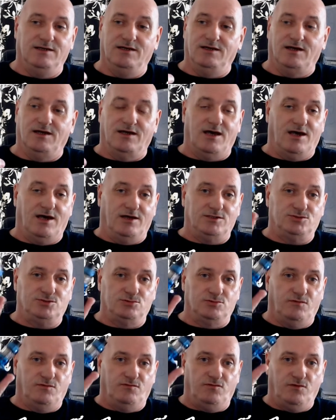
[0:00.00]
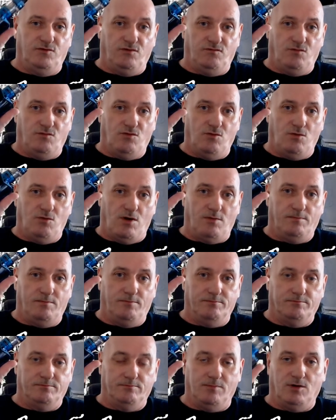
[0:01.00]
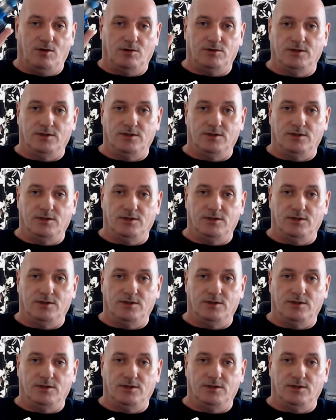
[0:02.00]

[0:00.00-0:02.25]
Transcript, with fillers: uh, 234 watt mod,